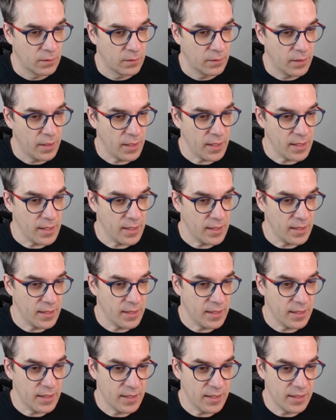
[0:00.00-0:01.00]

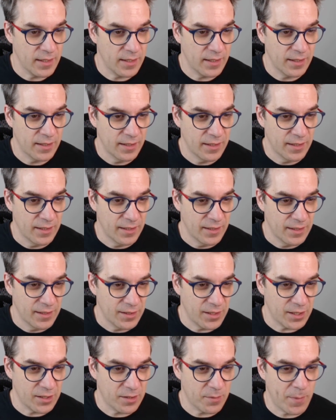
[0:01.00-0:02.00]
Hey!
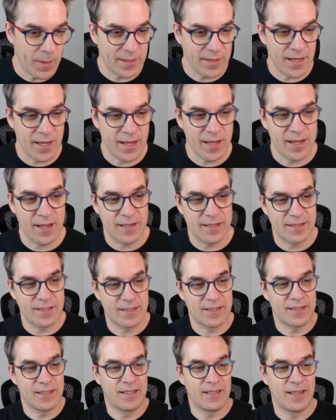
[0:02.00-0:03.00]
Not
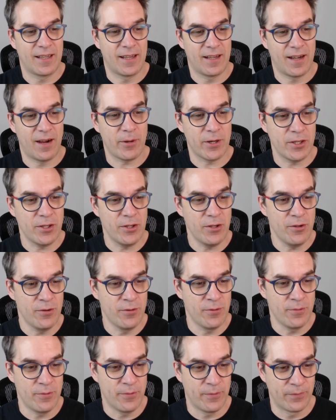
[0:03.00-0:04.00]
Matthias! How are
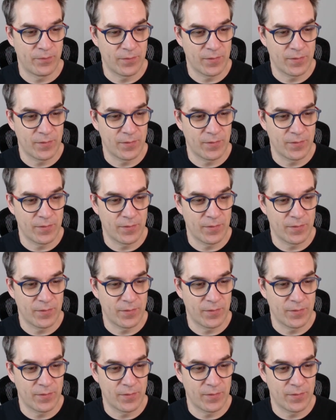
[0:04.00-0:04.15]
you?